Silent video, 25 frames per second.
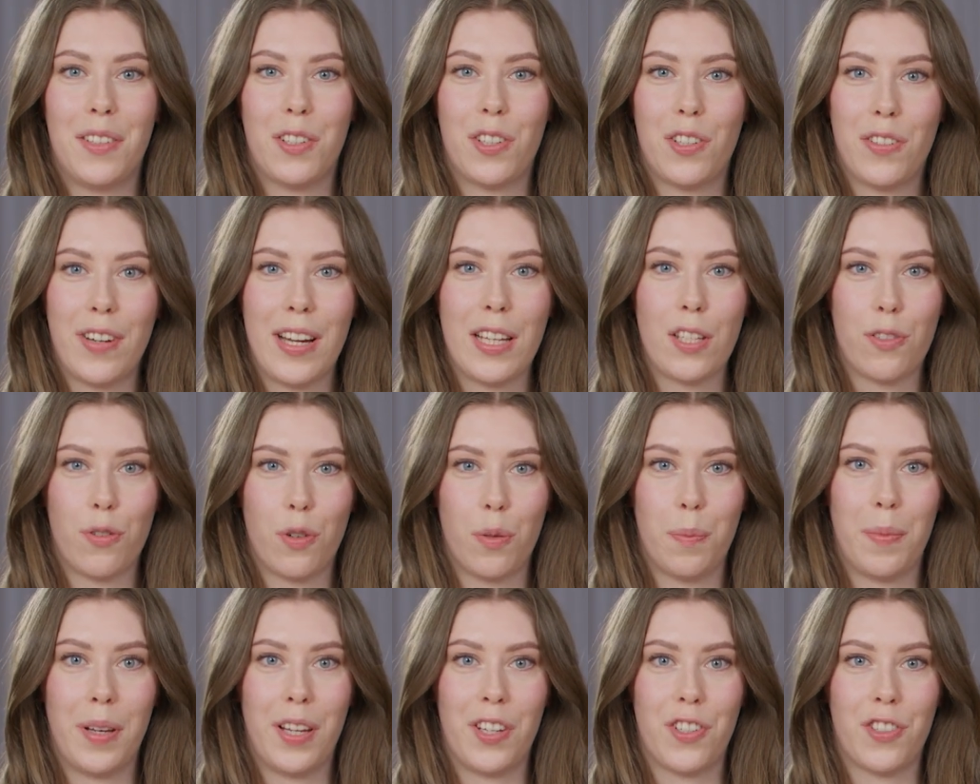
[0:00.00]
the
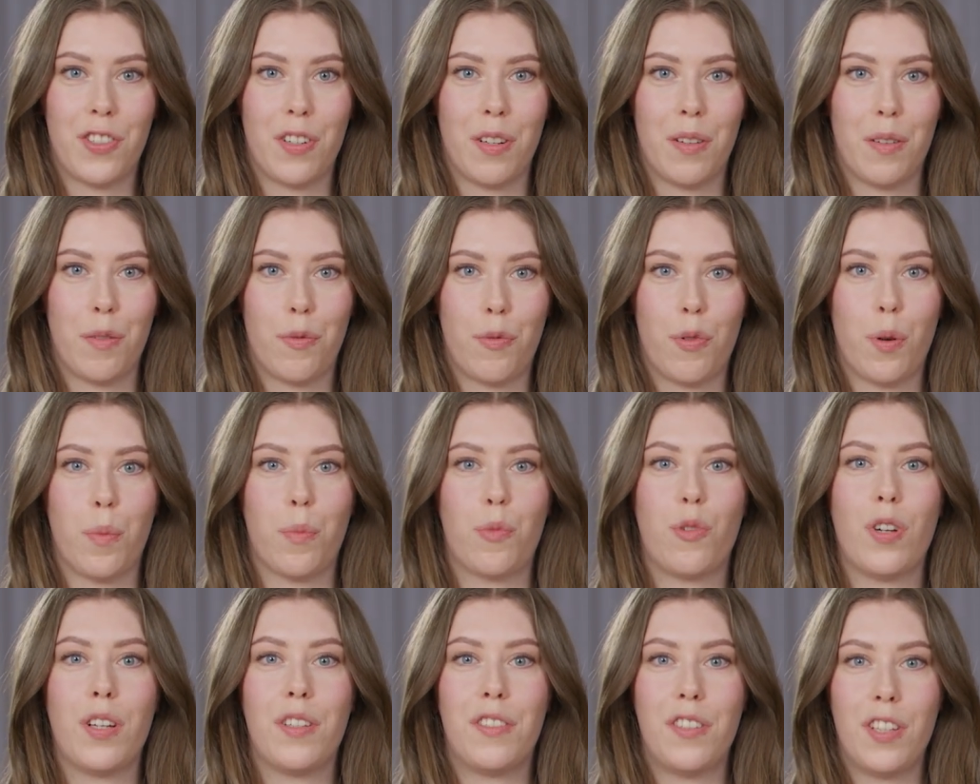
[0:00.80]
transformation
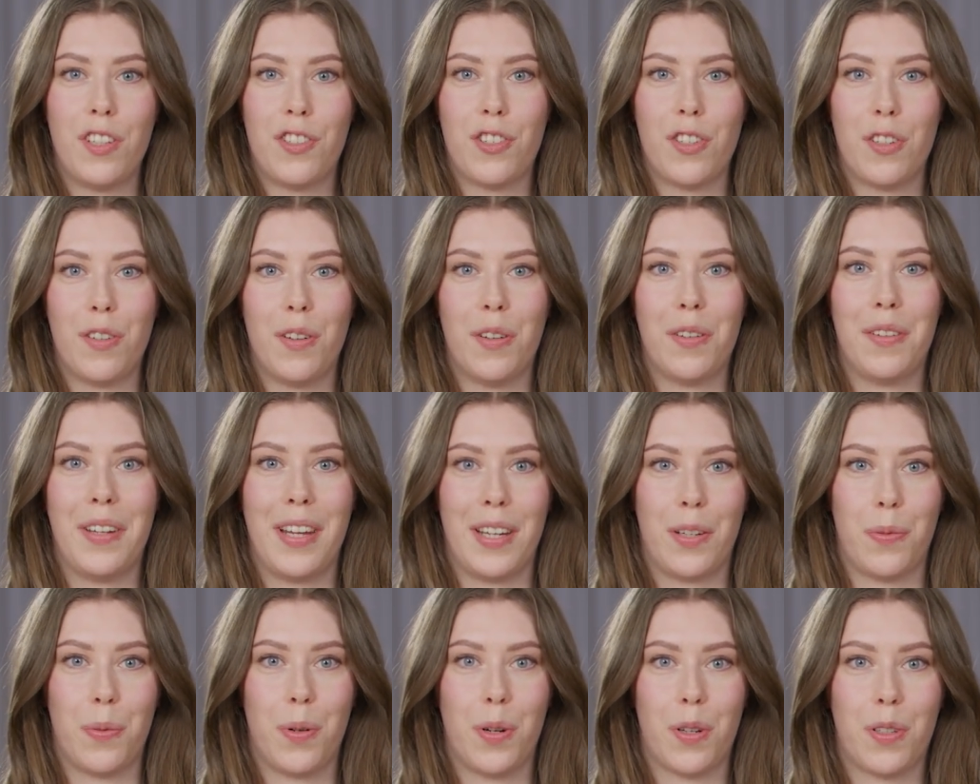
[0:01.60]
from traditional
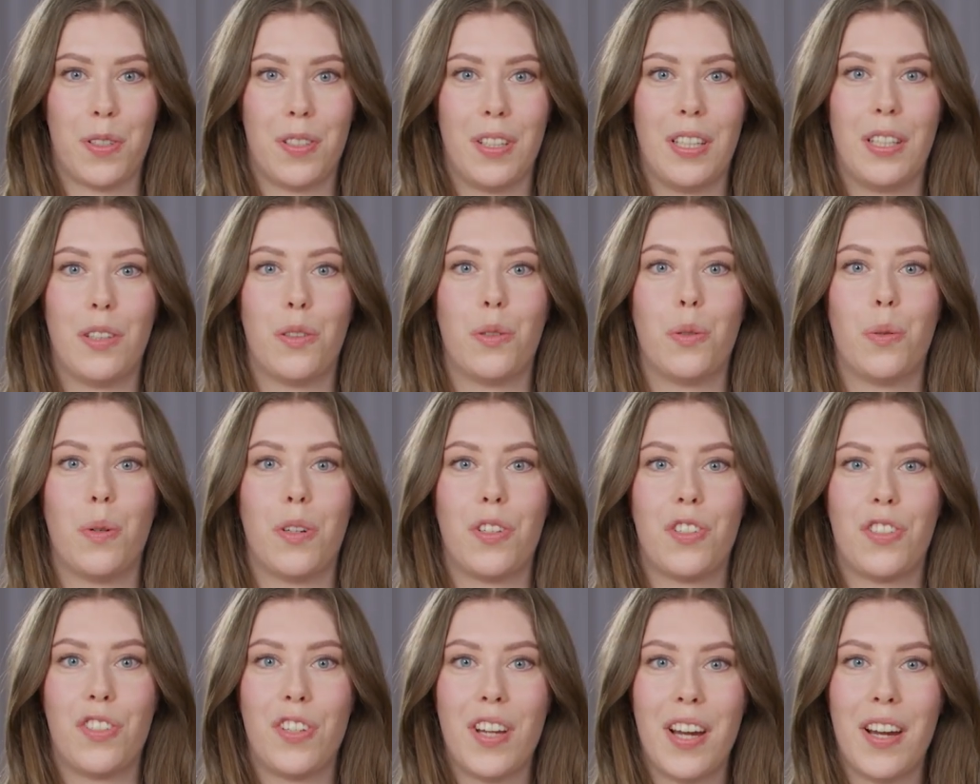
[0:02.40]
networks into a
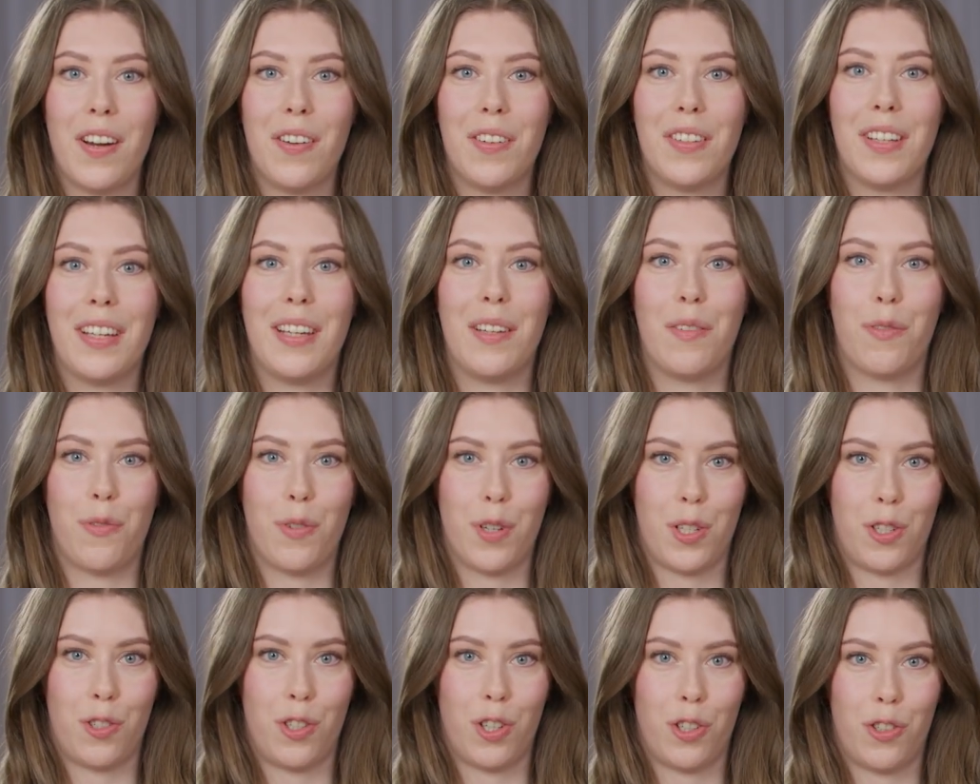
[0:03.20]
shared
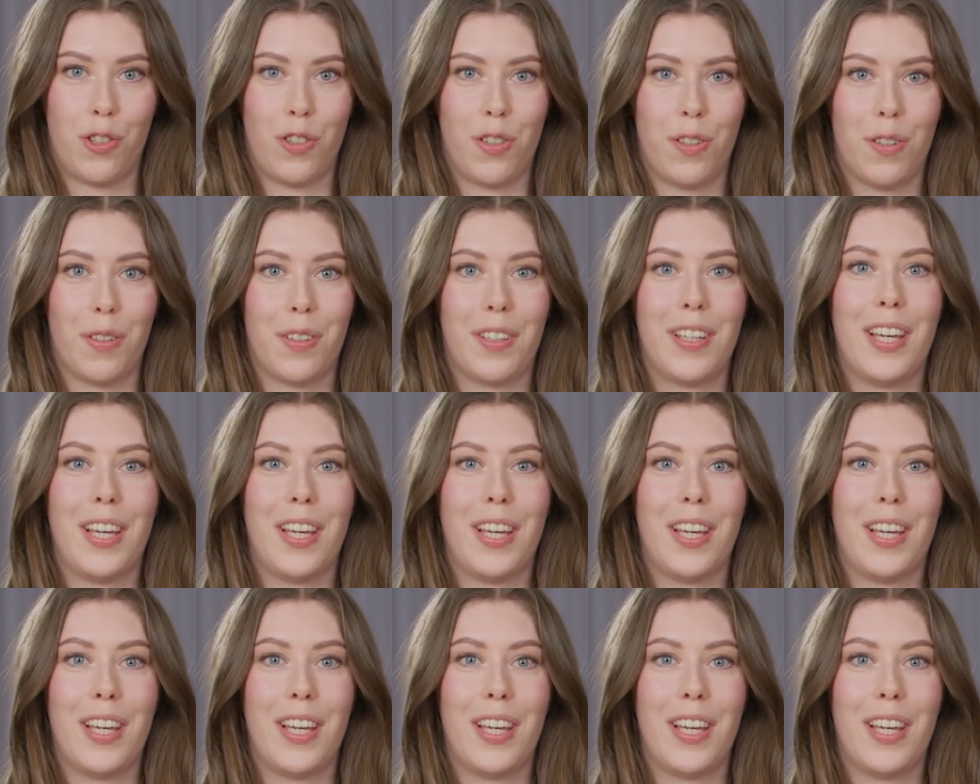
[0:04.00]
infrastructure